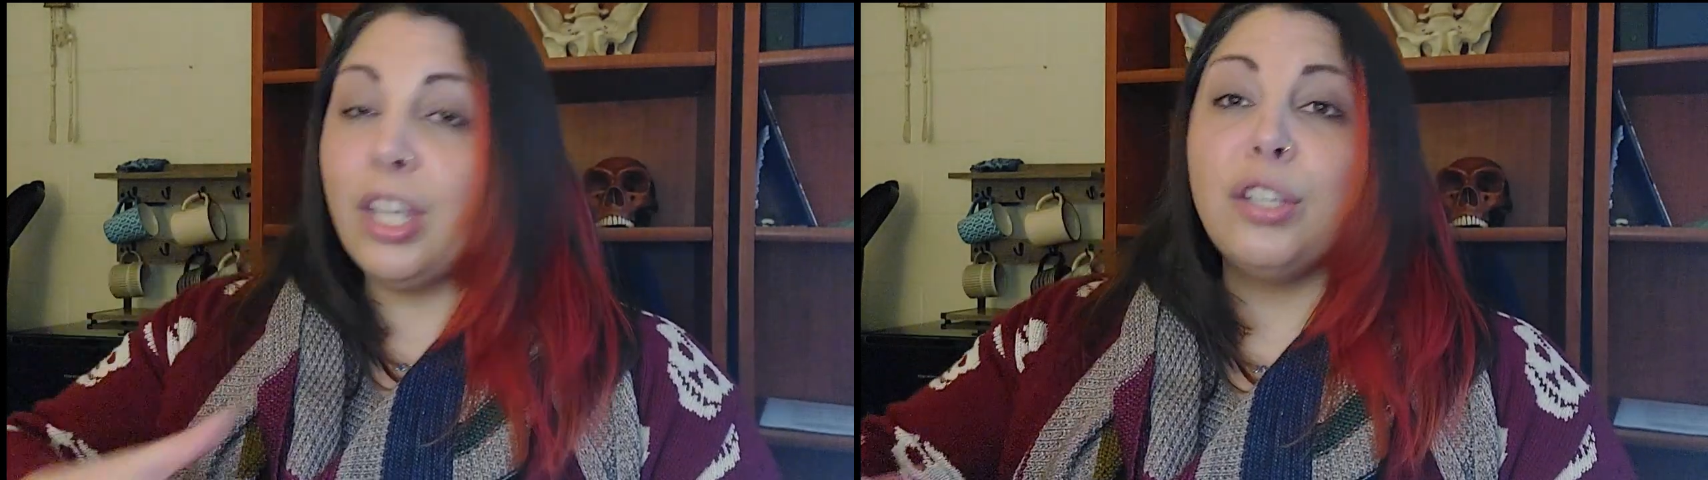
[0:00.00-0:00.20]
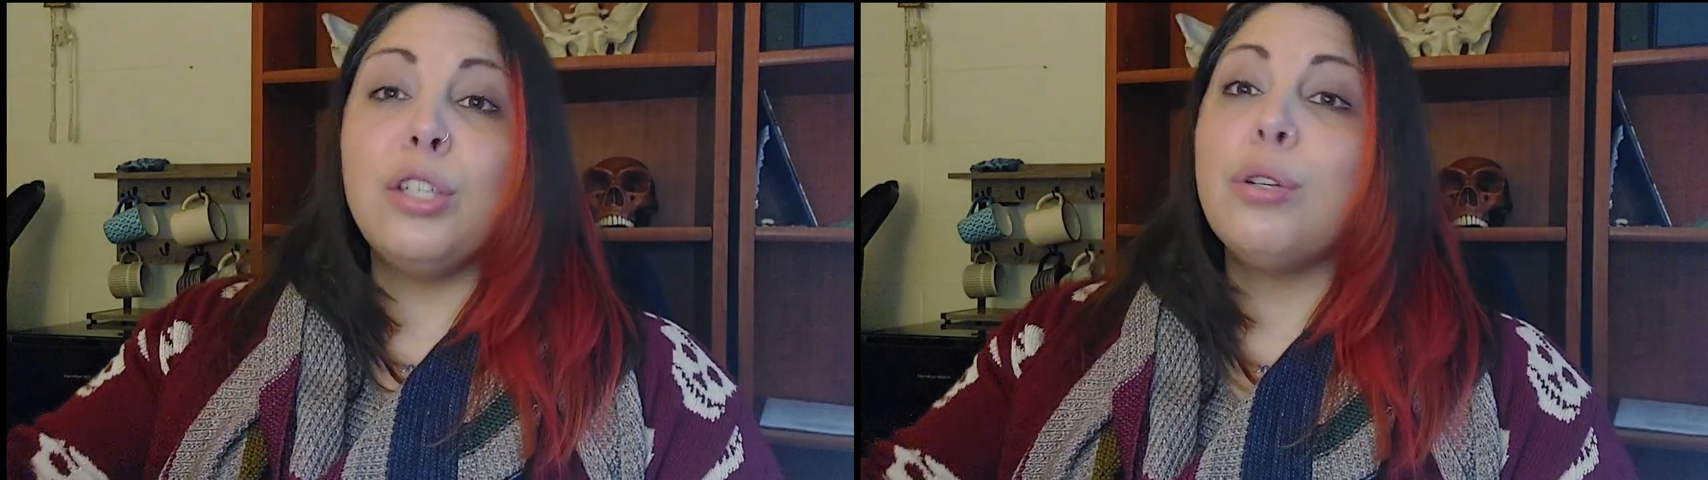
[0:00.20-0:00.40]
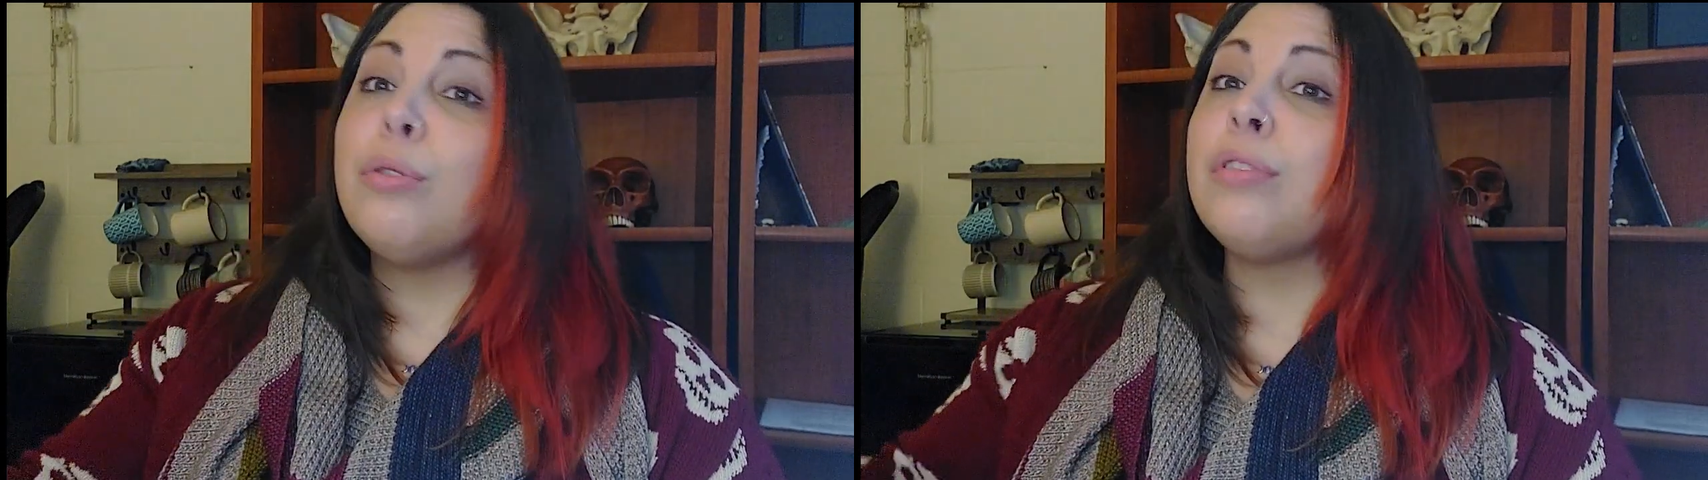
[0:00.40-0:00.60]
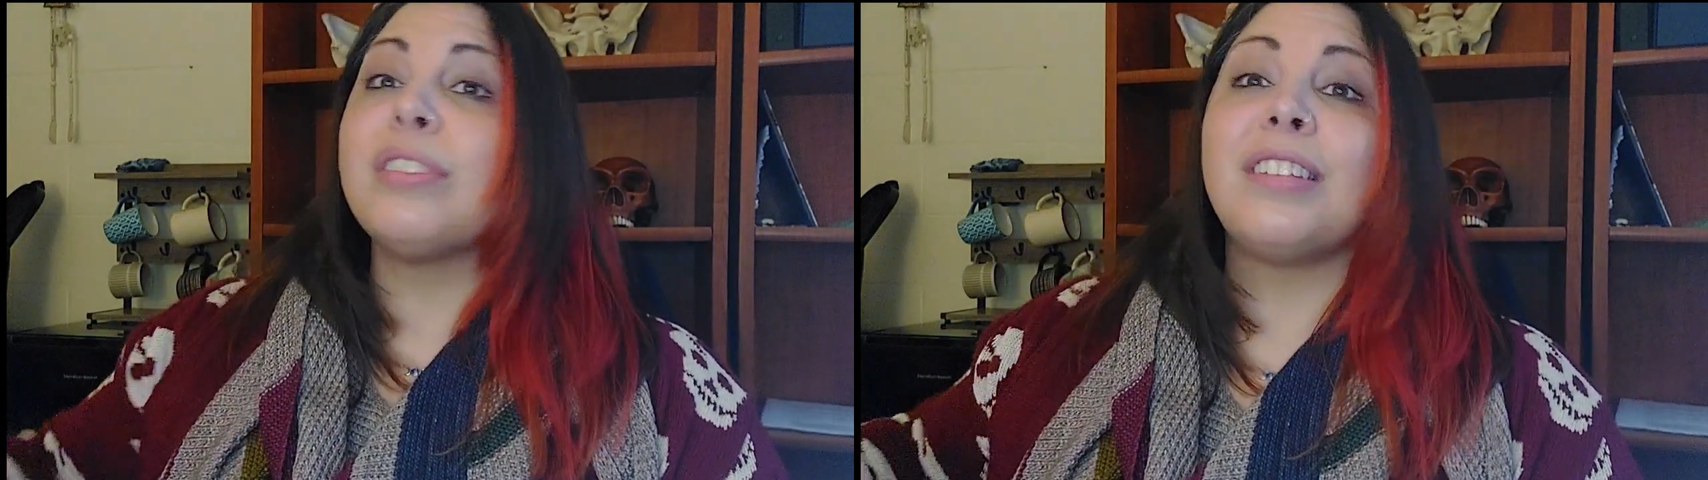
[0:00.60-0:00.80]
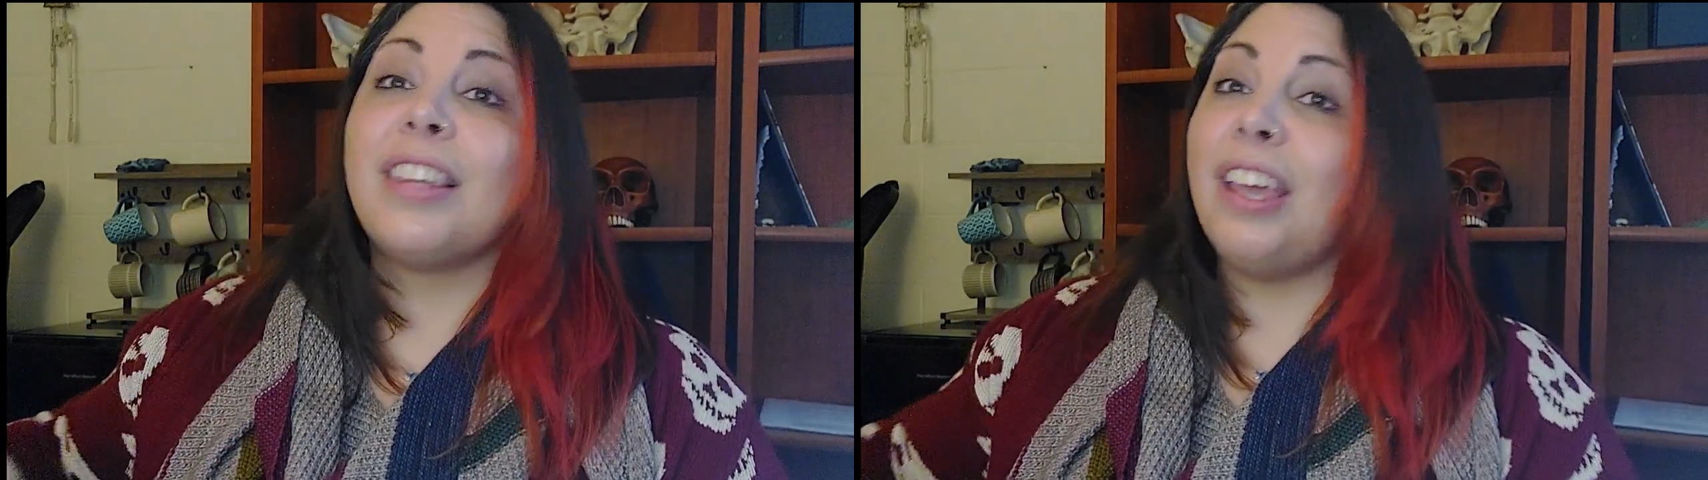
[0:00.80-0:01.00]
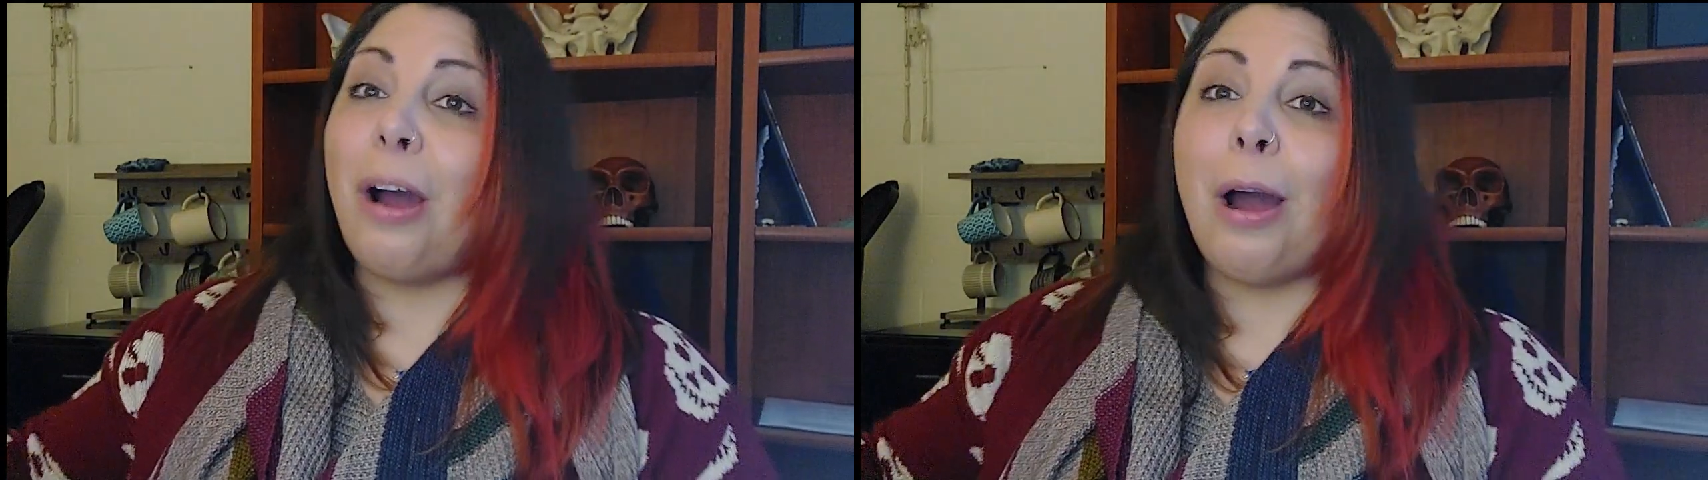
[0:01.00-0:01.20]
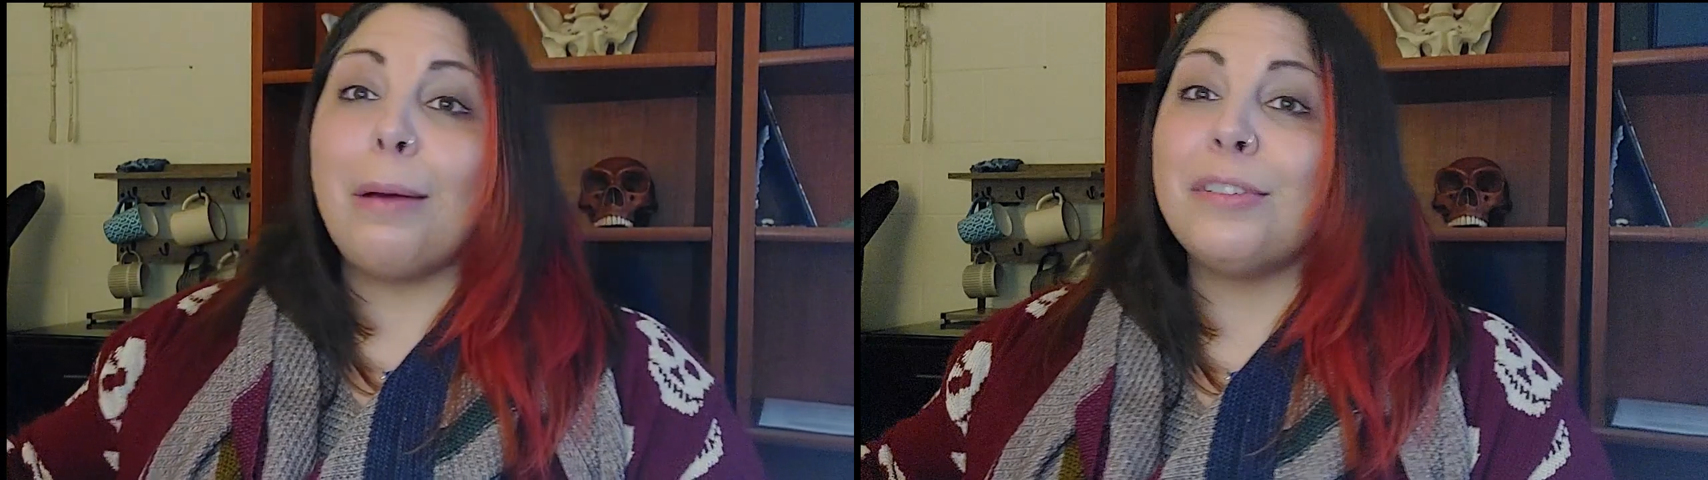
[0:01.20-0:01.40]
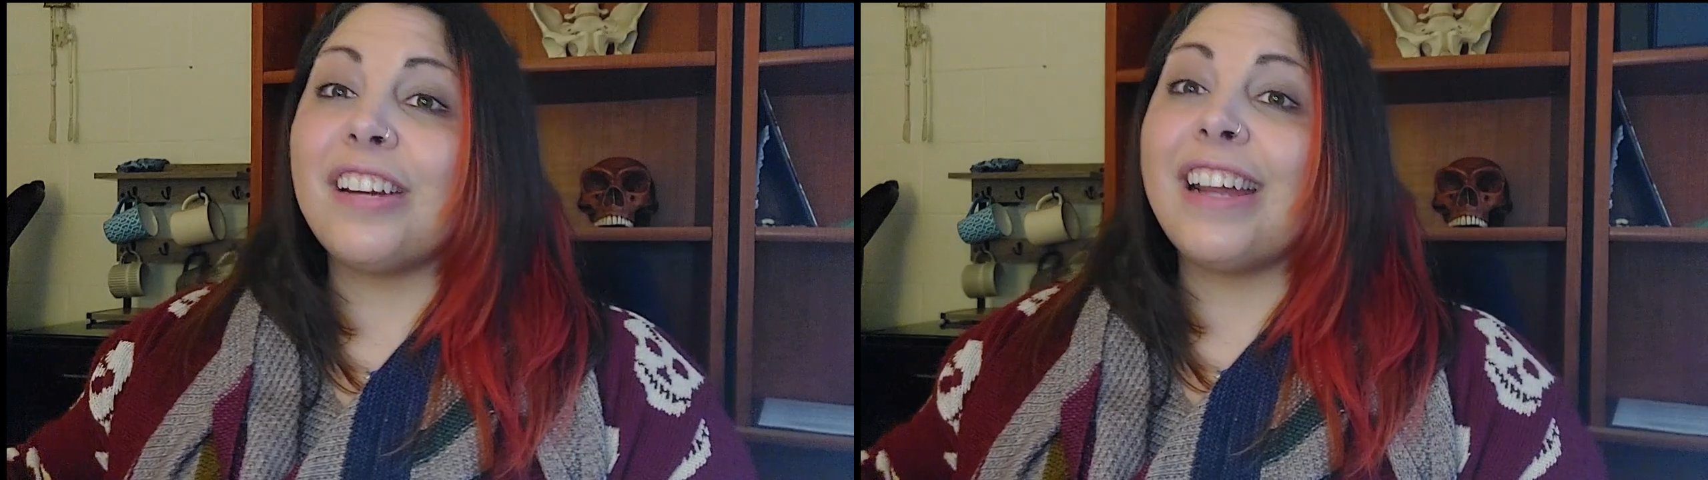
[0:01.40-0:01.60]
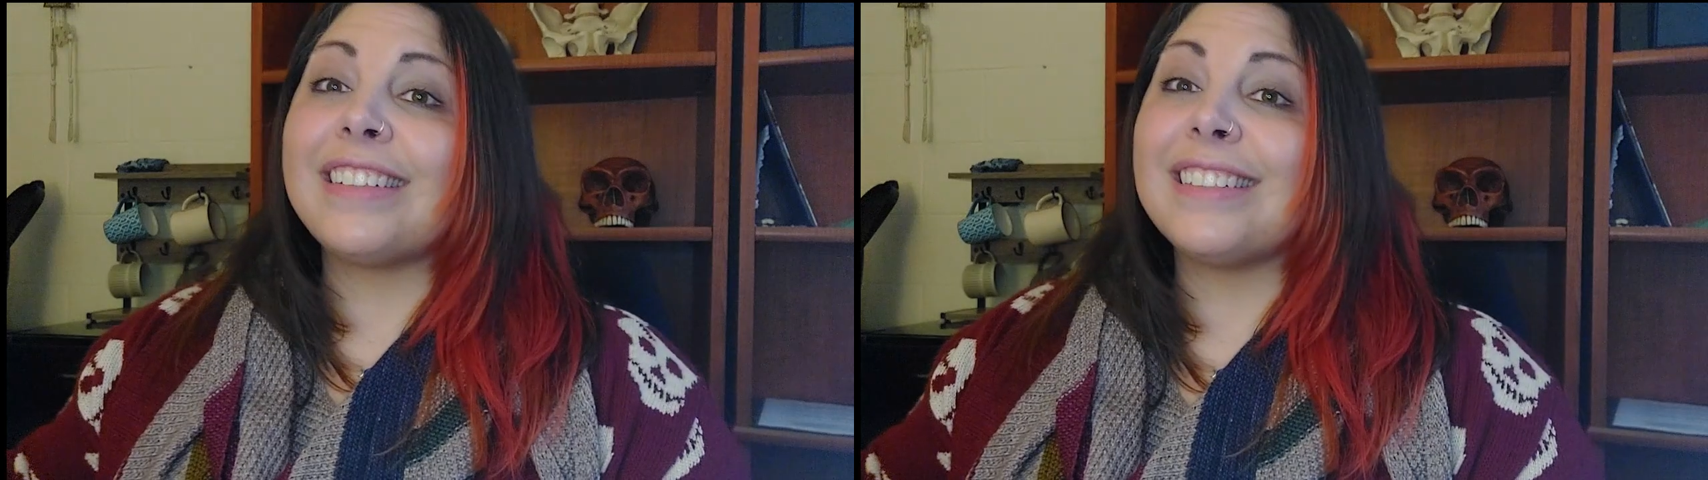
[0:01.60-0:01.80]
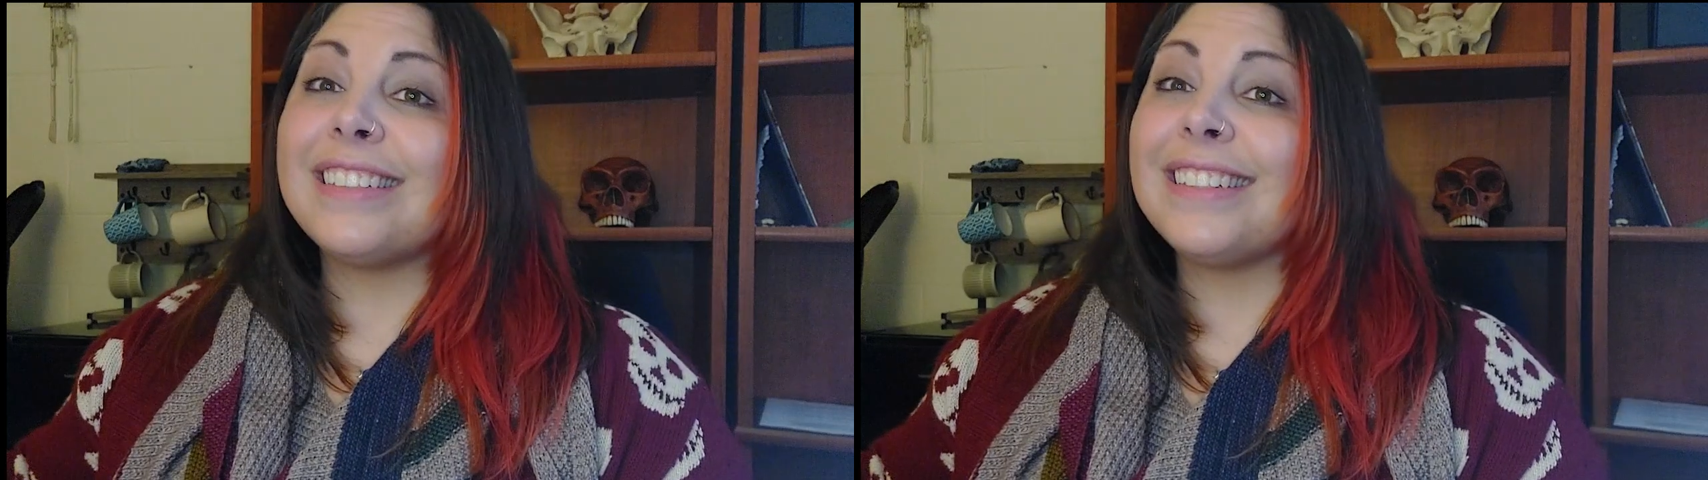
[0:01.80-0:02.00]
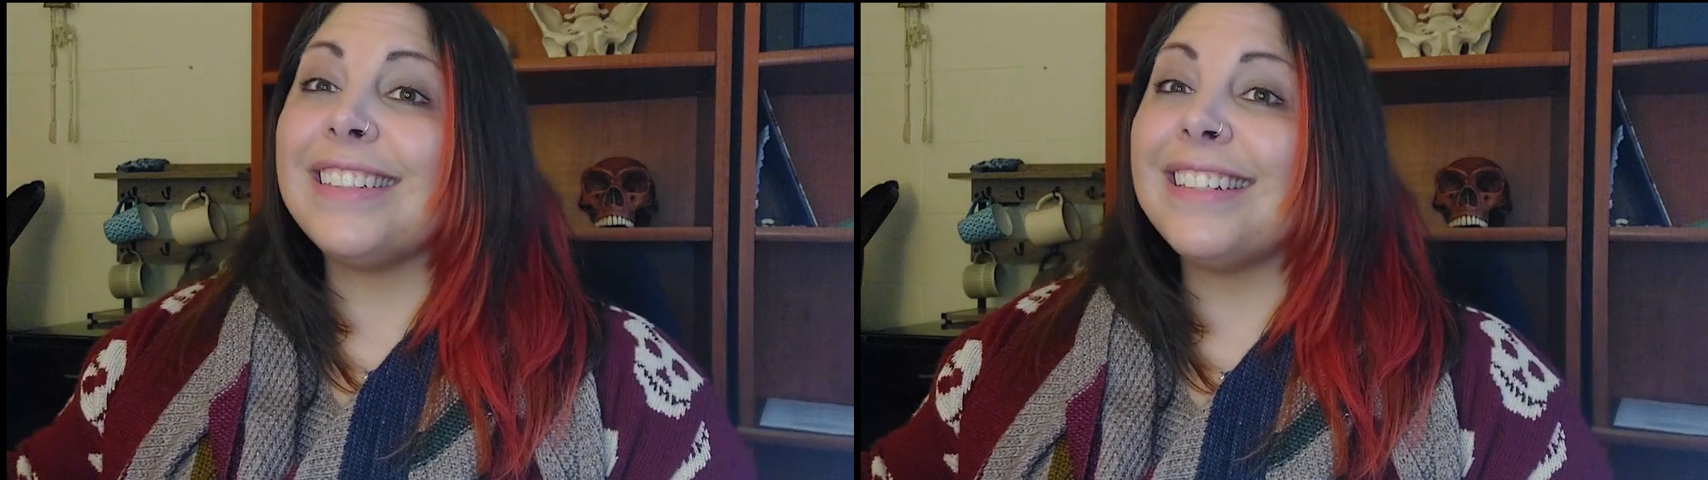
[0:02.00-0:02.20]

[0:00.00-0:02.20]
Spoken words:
used the object,